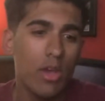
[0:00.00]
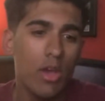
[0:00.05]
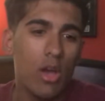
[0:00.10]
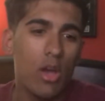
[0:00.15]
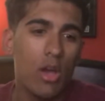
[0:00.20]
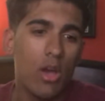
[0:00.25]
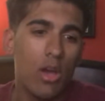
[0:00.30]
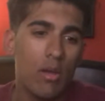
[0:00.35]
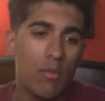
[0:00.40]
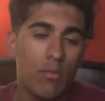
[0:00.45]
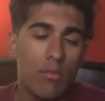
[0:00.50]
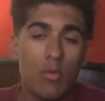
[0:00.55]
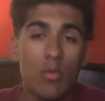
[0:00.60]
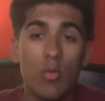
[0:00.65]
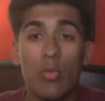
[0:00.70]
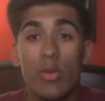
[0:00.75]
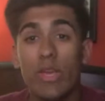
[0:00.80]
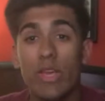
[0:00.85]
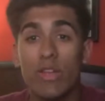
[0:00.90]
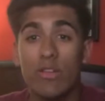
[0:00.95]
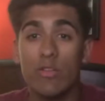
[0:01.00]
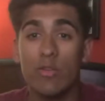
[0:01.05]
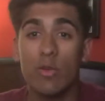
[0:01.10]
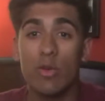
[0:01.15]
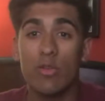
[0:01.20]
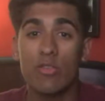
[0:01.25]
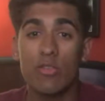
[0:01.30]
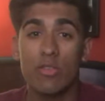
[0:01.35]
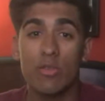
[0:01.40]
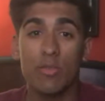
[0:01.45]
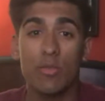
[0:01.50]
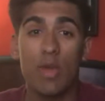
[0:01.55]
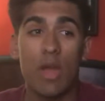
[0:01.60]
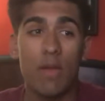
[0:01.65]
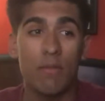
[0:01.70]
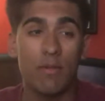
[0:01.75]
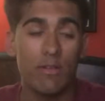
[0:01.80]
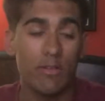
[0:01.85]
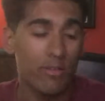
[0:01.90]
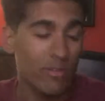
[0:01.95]
um, we hit 200
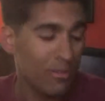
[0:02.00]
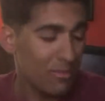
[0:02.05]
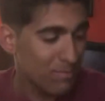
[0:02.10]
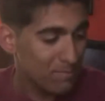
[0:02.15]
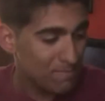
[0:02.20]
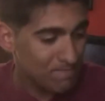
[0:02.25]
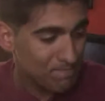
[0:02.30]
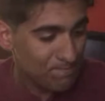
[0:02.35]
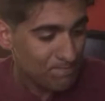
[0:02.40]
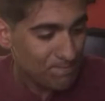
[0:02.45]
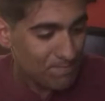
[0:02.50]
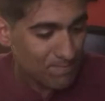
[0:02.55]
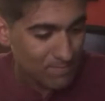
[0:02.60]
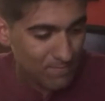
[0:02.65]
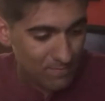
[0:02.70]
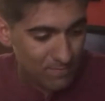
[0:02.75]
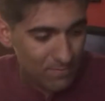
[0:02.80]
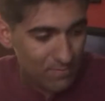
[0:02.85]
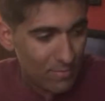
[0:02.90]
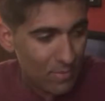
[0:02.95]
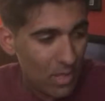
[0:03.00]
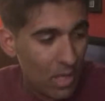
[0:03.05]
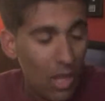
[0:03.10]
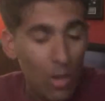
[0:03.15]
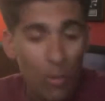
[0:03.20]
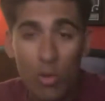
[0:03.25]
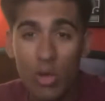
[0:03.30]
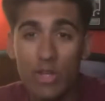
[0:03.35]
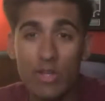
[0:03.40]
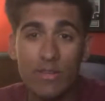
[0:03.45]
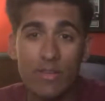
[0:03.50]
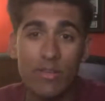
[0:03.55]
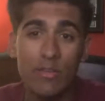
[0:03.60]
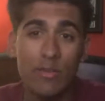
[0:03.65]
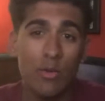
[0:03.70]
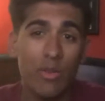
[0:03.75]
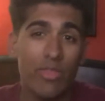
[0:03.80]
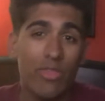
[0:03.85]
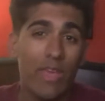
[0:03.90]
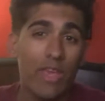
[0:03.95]
subscribers. I wanted to
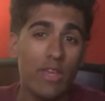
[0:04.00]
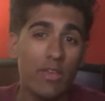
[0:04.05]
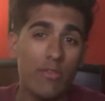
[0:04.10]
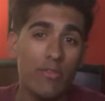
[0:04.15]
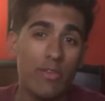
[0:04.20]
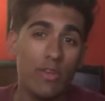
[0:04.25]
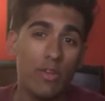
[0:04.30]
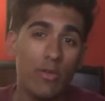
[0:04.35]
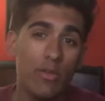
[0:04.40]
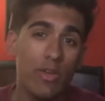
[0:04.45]
do a thank you video